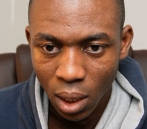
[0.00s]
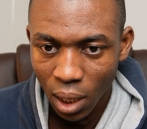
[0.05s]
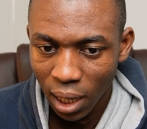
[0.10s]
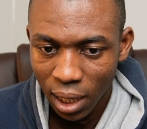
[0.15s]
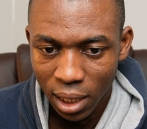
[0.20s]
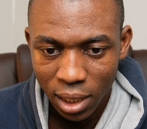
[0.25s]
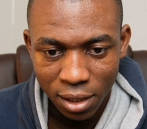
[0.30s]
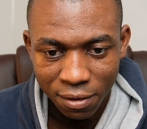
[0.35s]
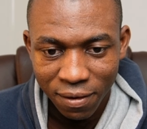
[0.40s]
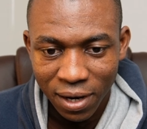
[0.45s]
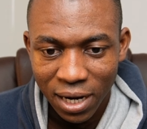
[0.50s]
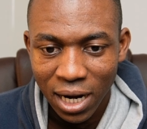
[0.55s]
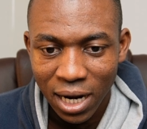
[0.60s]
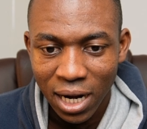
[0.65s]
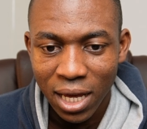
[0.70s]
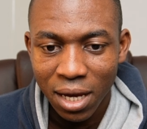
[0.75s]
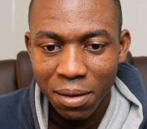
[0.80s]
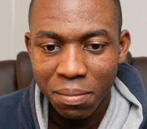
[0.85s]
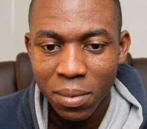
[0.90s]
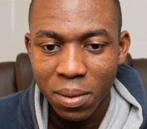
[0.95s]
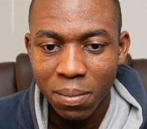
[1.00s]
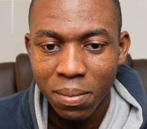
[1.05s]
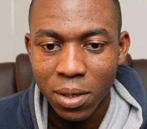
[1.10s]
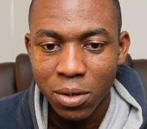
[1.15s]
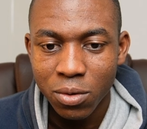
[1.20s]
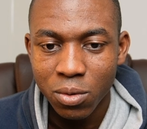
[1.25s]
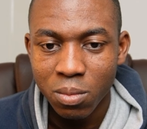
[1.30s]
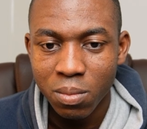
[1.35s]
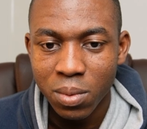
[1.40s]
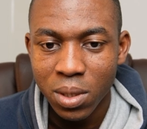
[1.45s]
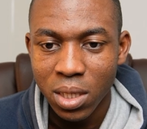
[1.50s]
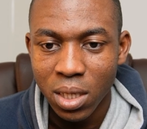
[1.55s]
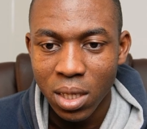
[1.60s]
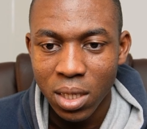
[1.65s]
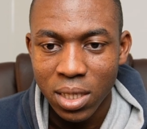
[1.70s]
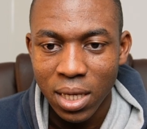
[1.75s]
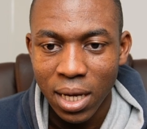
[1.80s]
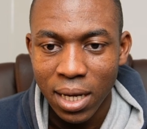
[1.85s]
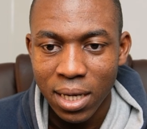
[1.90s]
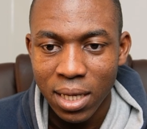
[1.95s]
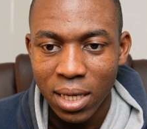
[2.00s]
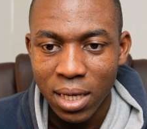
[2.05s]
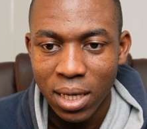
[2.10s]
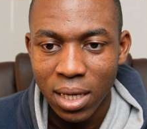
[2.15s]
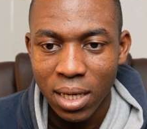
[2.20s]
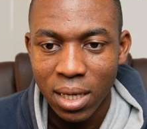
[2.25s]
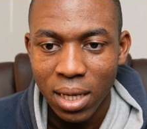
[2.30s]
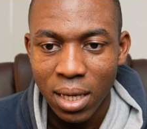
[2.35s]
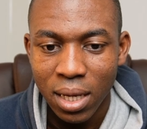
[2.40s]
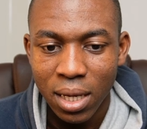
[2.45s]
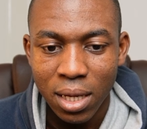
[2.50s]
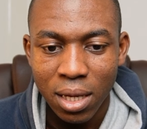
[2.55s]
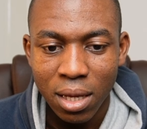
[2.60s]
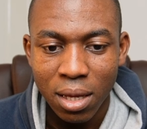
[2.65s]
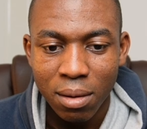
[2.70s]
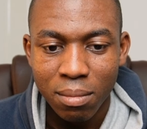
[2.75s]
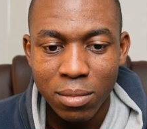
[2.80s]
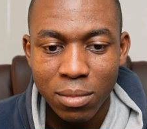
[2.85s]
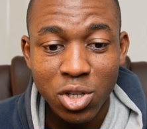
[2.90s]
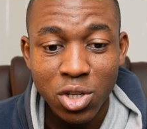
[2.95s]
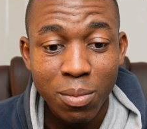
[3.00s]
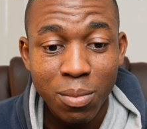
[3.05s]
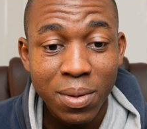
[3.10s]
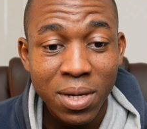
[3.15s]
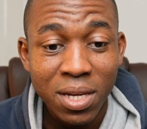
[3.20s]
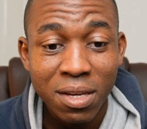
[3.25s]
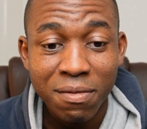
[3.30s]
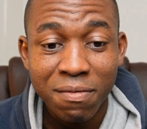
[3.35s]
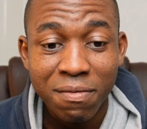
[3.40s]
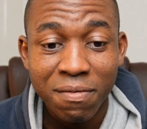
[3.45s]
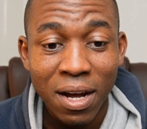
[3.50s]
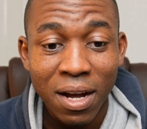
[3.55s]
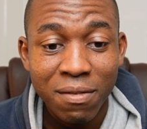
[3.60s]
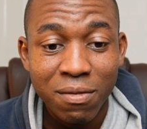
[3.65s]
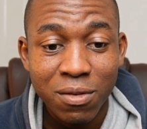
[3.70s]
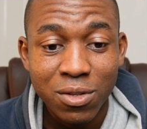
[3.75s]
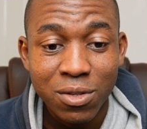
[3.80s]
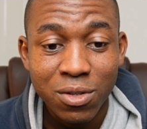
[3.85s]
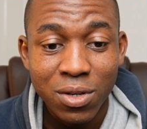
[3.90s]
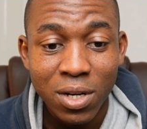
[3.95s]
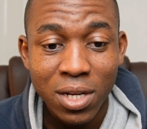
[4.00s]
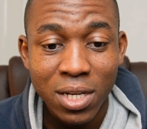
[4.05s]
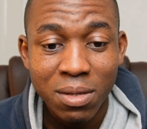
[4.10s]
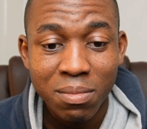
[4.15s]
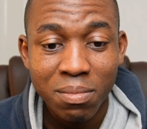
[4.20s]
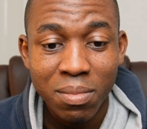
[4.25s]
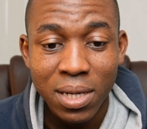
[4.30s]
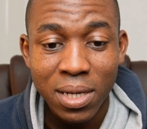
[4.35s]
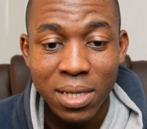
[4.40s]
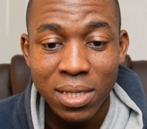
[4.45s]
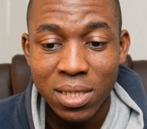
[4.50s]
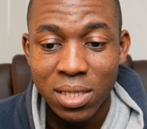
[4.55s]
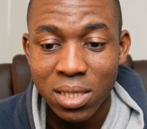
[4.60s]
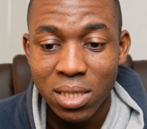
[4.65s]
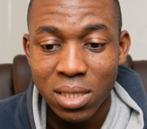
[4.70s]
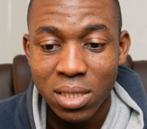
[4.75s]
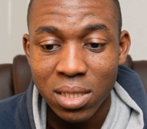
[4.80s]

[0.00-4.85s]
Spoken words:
they finally helped me play rook b8, and here bishop e5 was already best,